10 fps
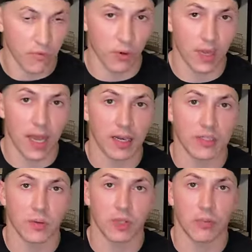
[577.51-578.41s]
Before that,
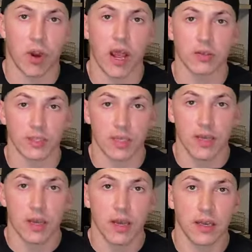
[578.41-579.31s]
is with the Browns,
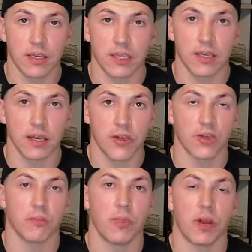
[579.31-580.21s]
gets a
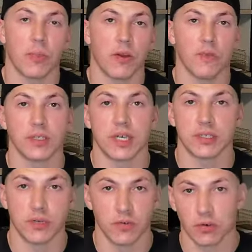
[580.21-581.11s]
concussion. Baker Mayfield
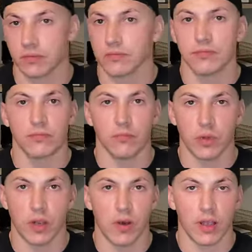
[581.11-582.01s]
takes over.
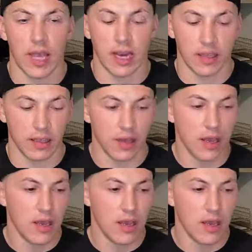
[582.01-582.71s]
We know how that ended.